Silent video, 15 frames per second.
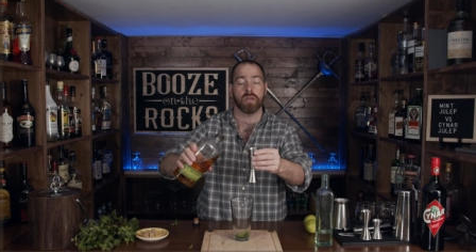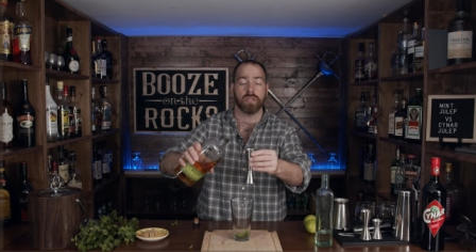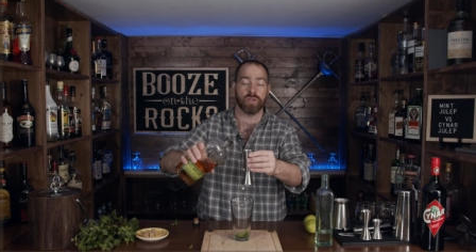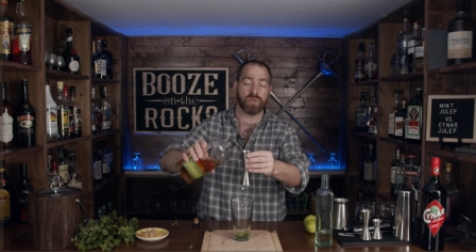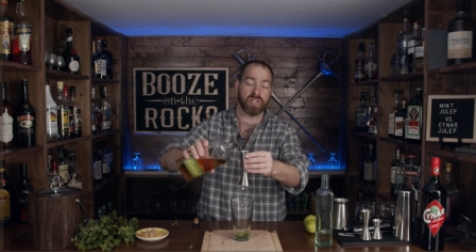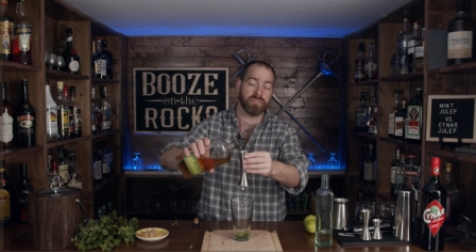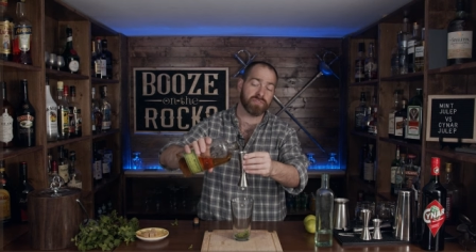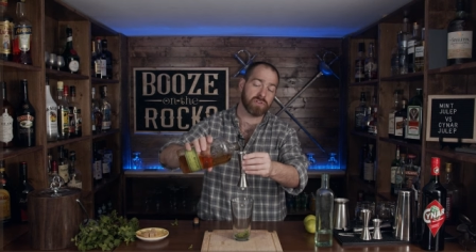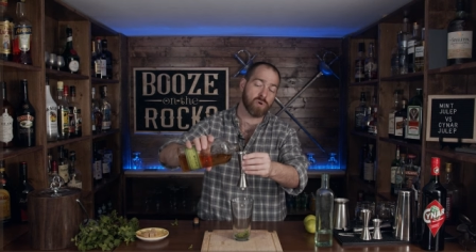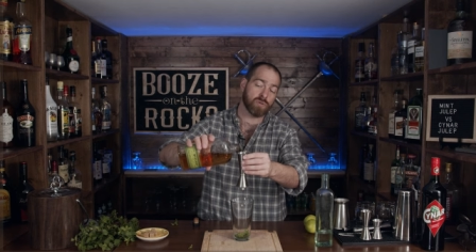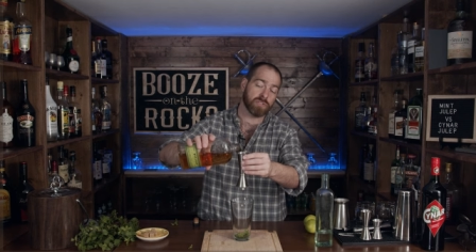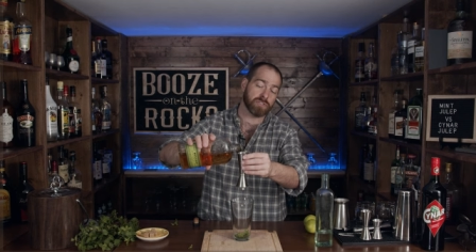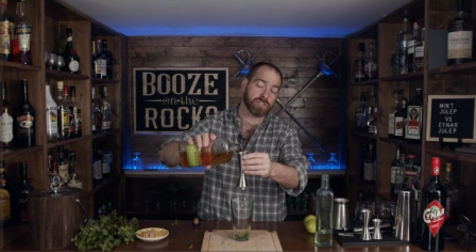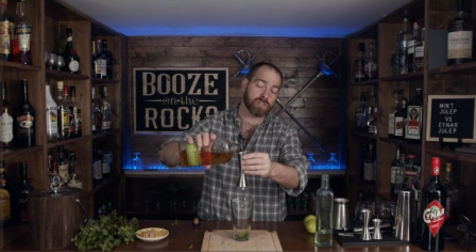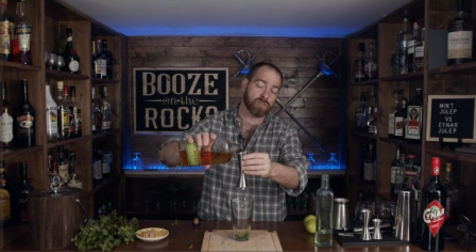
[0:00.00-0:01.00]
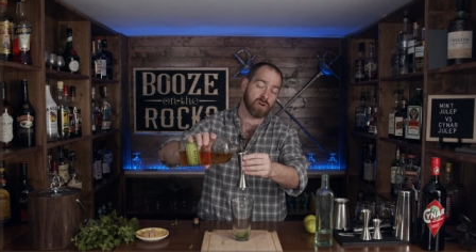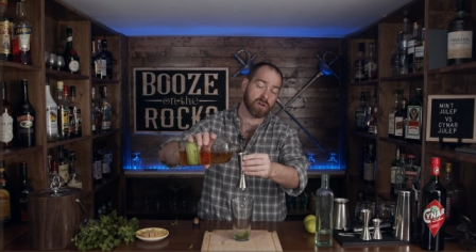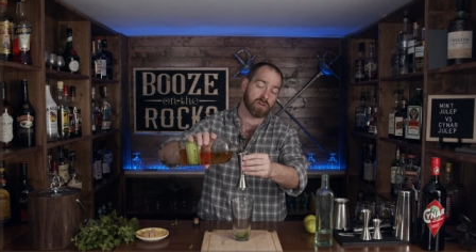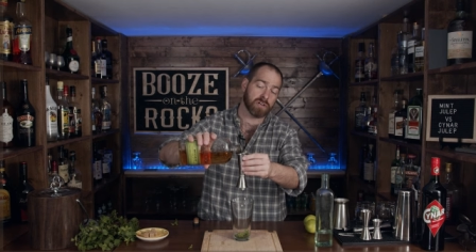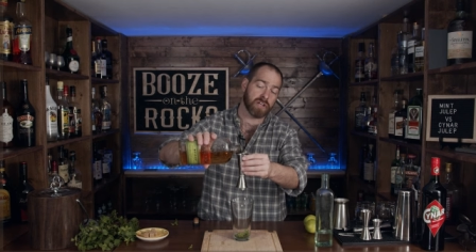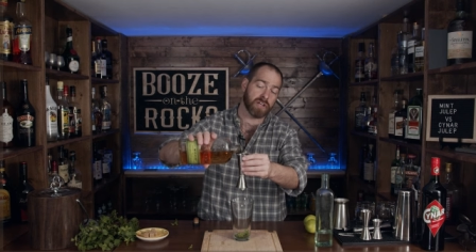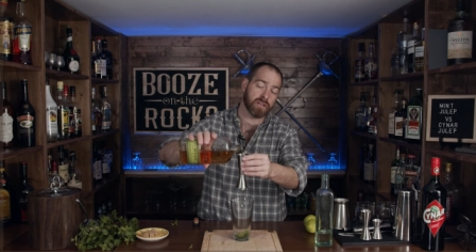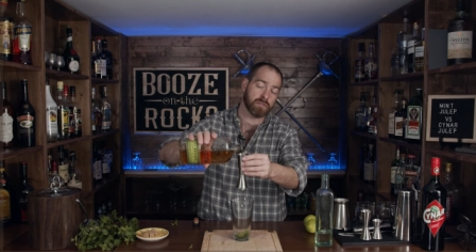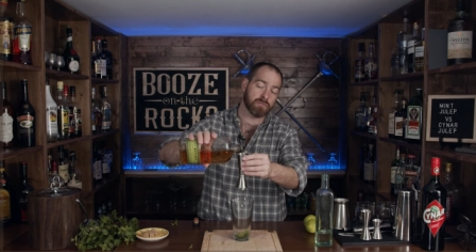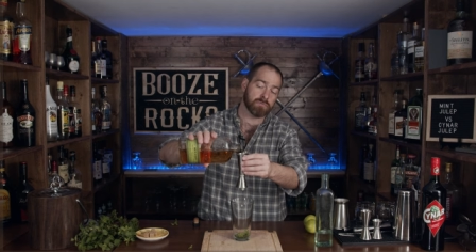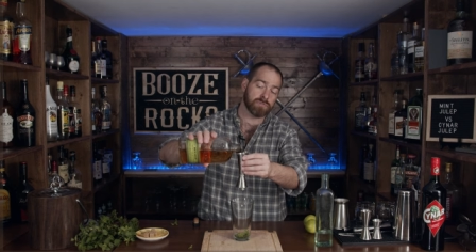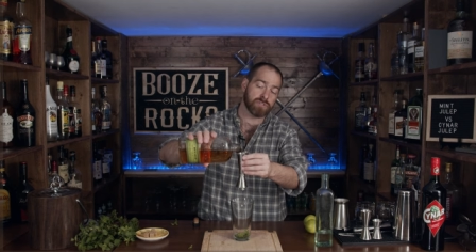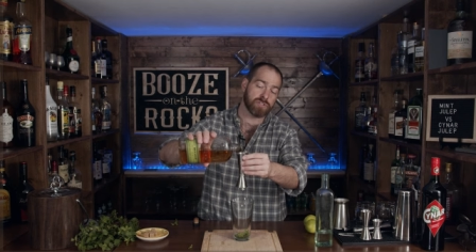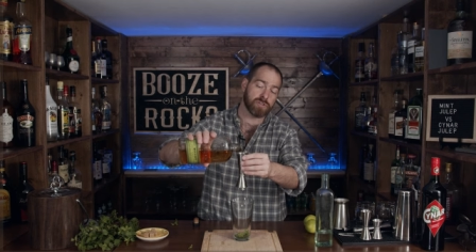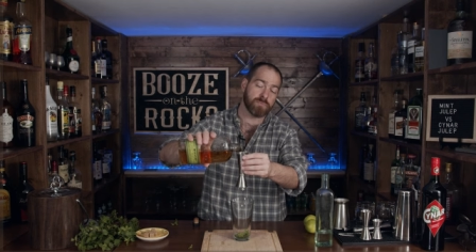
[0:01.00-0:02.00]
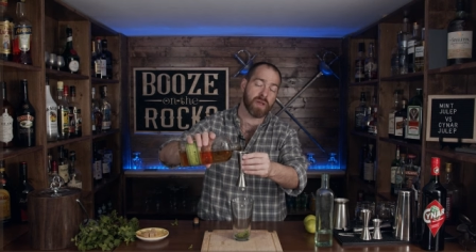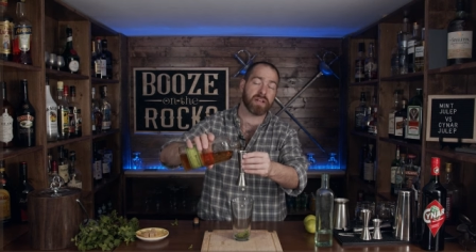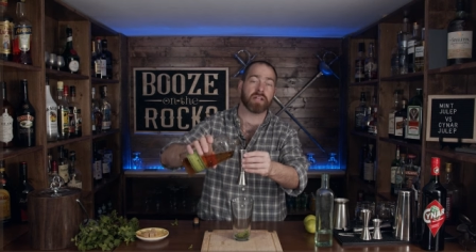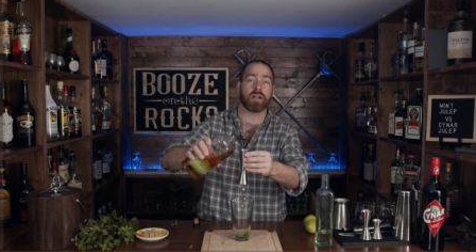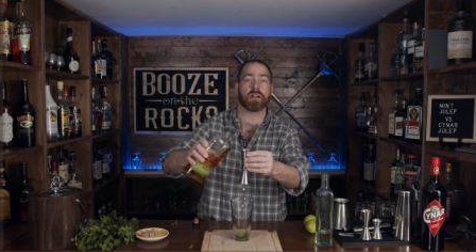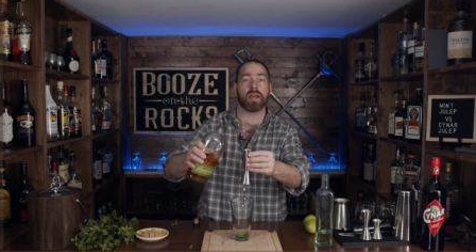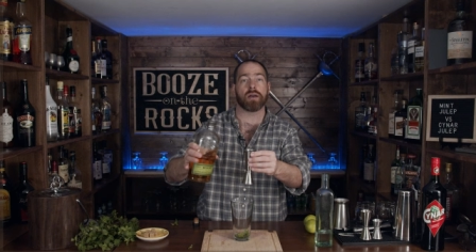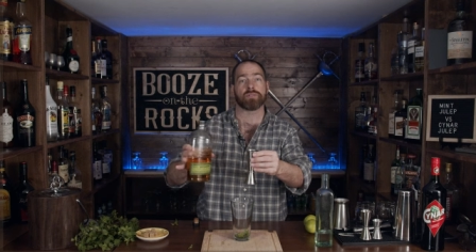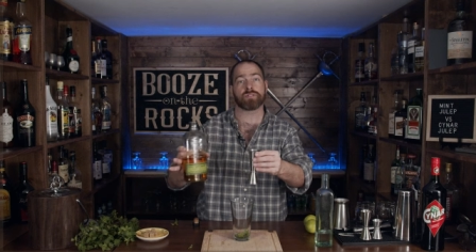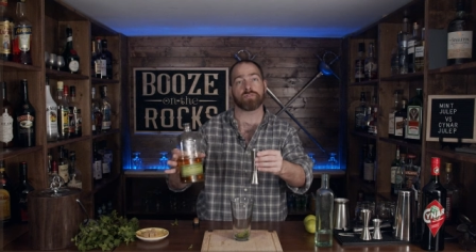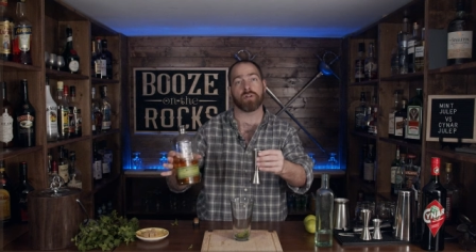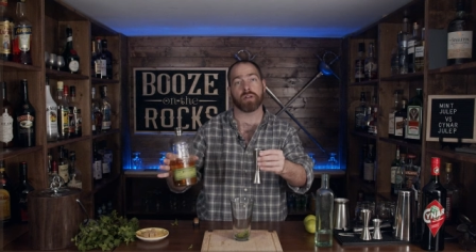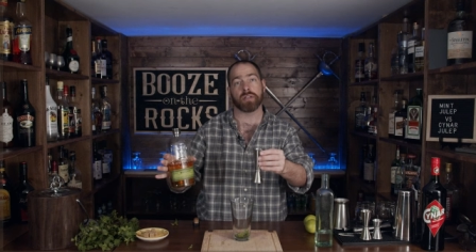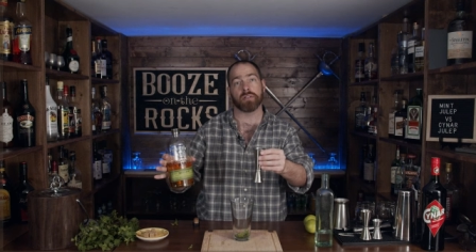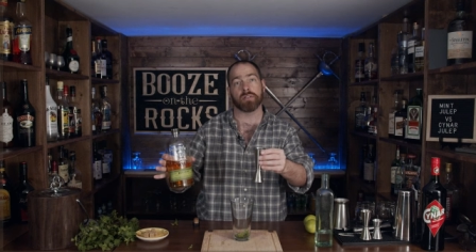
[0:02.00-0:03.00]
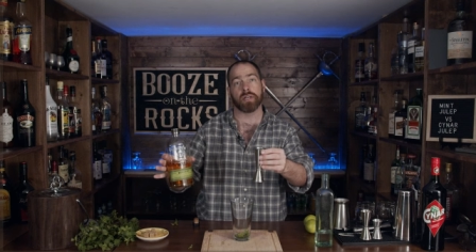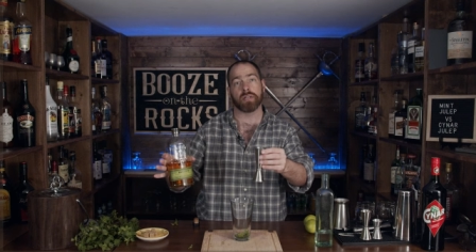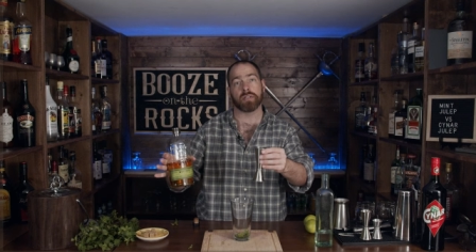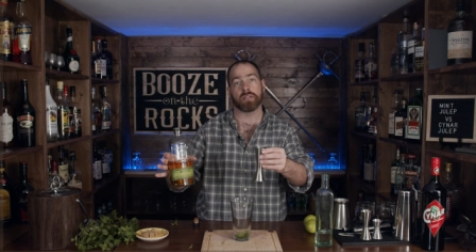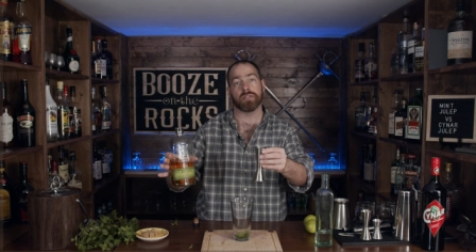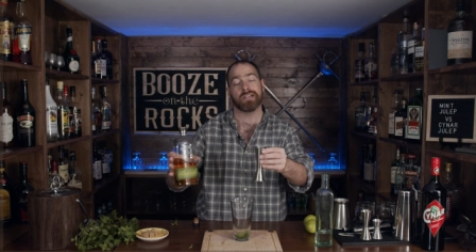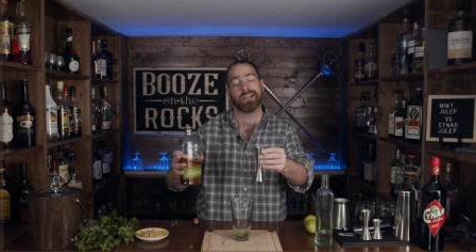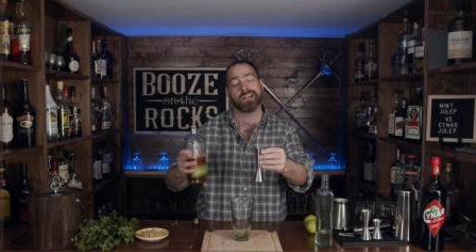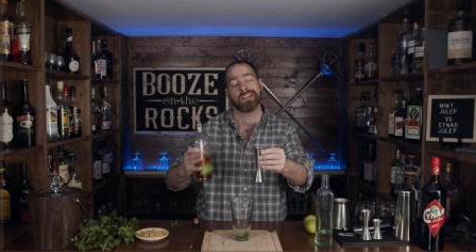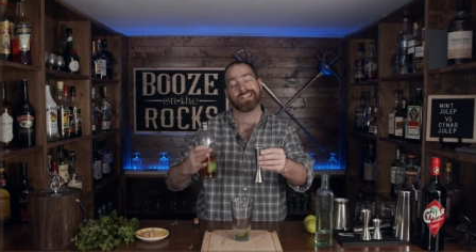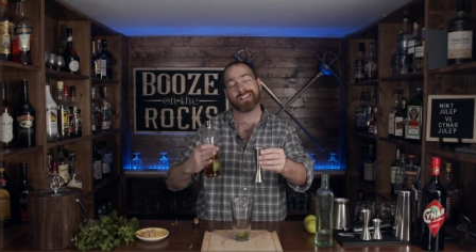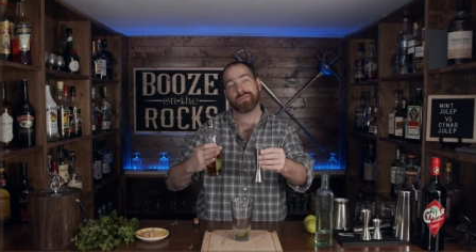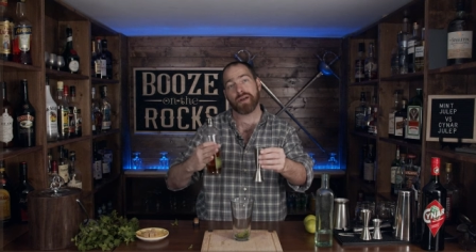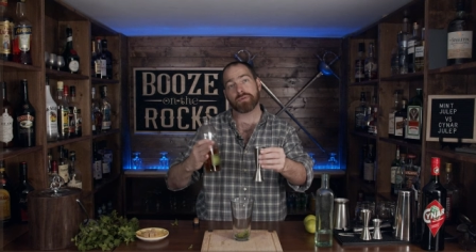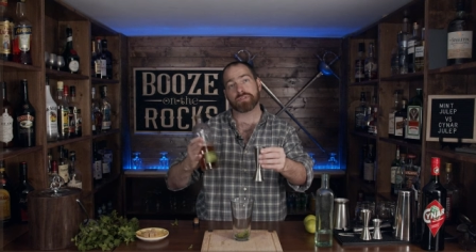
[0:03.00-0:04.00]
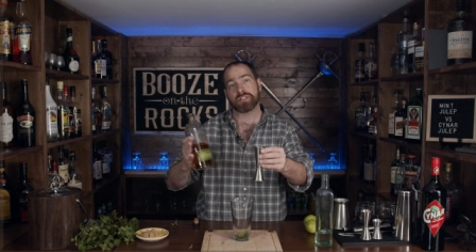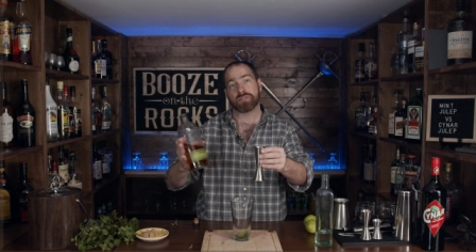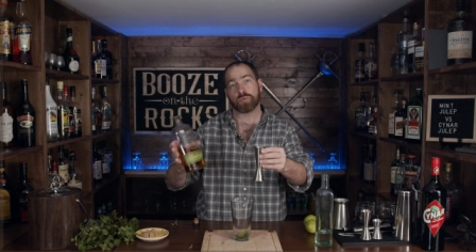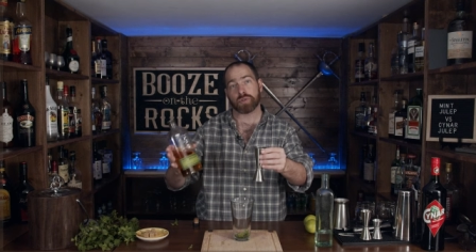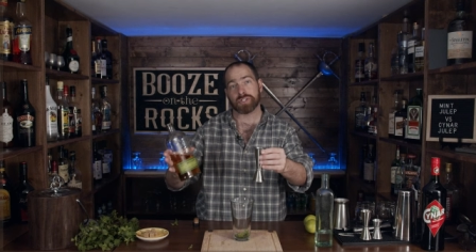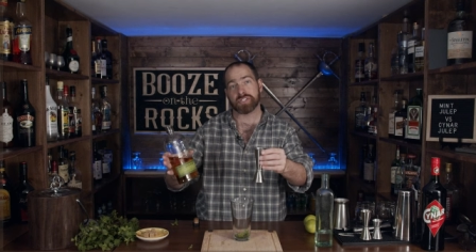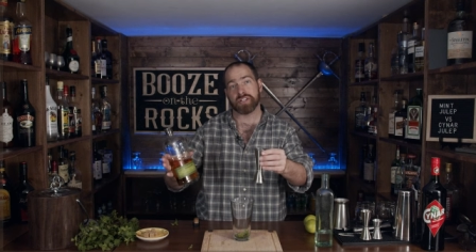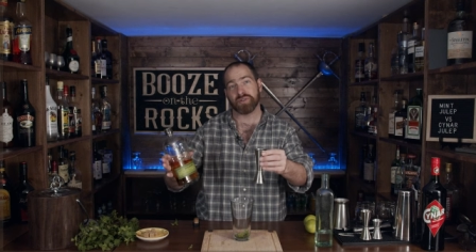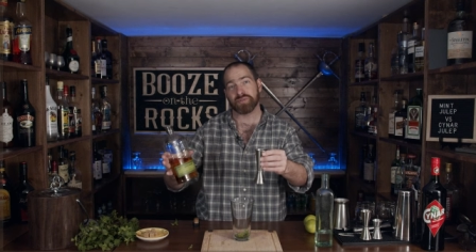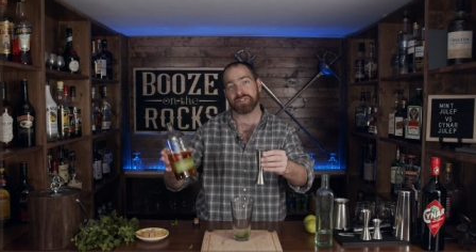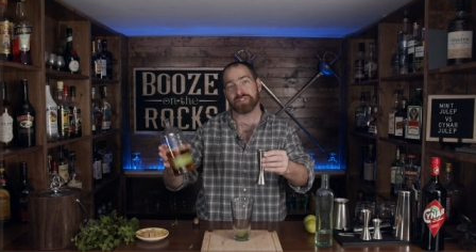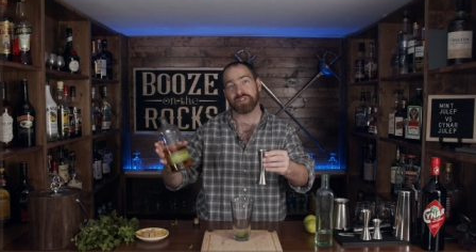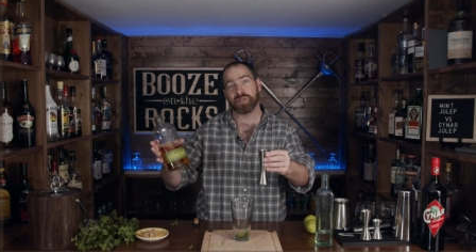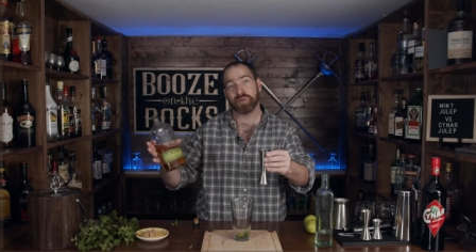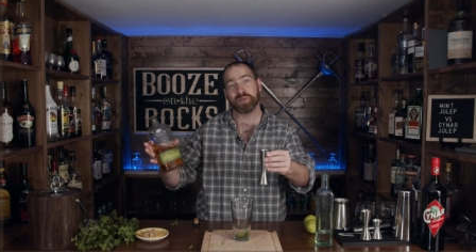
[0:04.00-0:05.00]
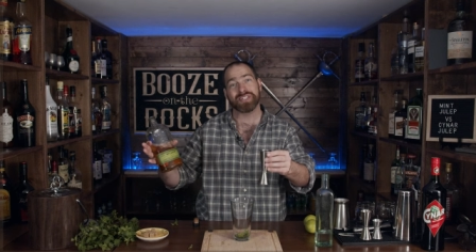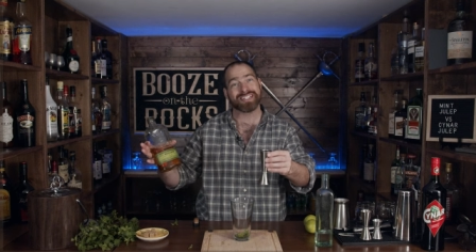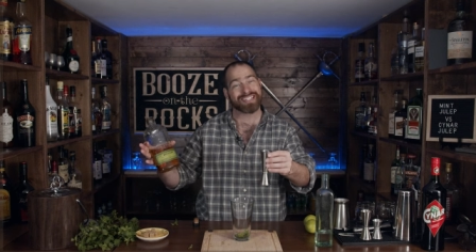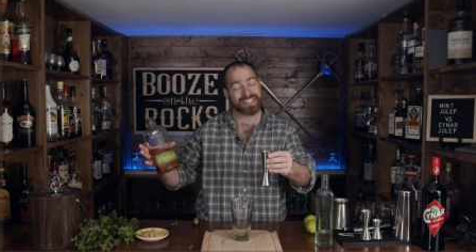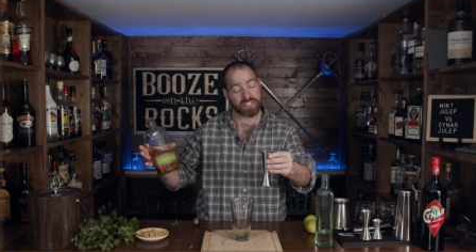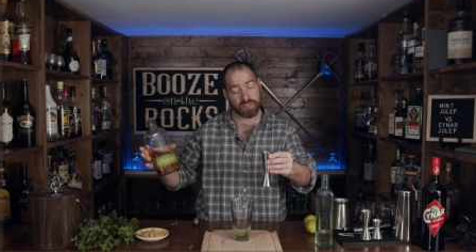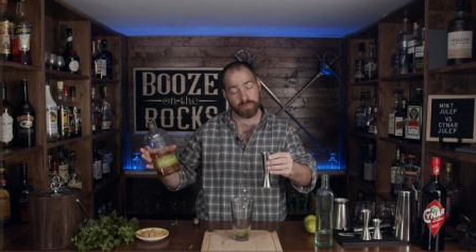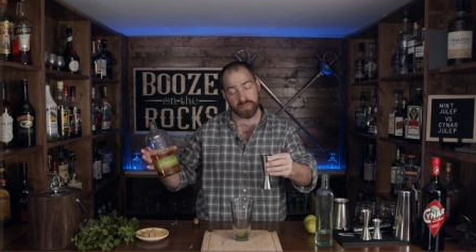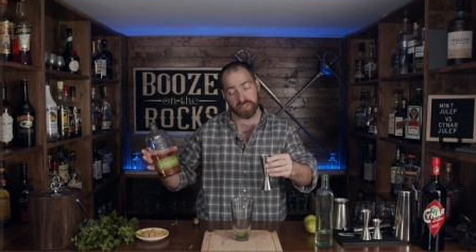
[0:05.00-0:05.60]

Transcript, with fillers: You could even go a little stronger again, depending on how strong you like it. Two ounces works out to 60